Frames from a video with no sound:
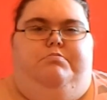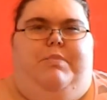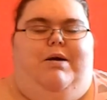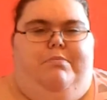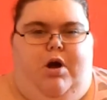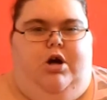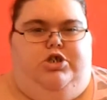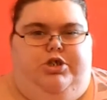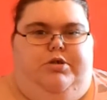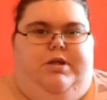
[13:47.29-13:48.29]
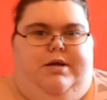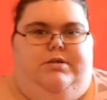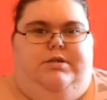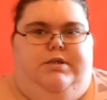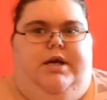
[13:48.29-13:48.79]
about March
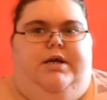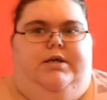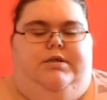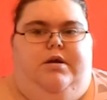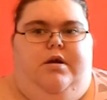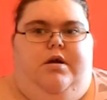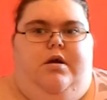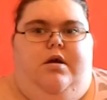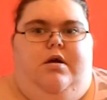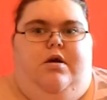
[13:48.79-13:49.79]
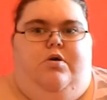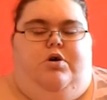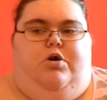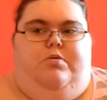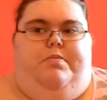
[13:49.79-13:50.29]
2006,
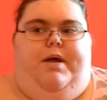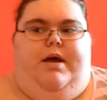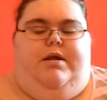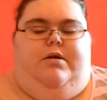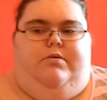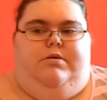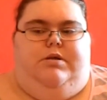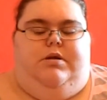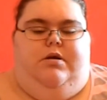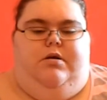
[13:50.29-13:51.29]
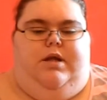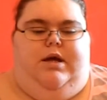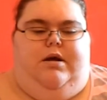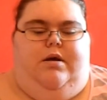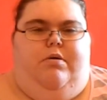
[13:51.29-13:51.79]
we come up here, and I was
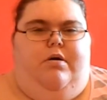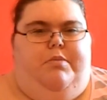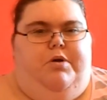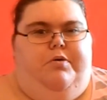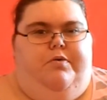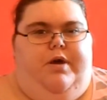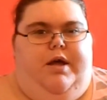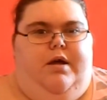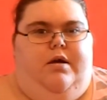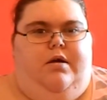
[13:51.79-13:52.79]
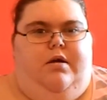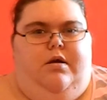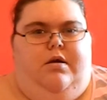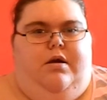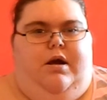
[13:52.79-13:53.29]
like, I want to move here,
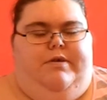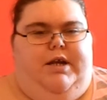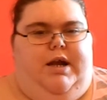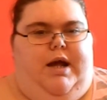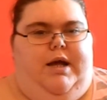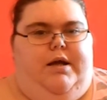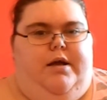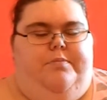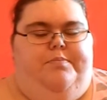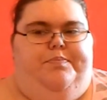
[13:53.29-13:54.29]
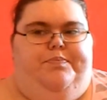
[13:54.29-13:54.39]
I really like it.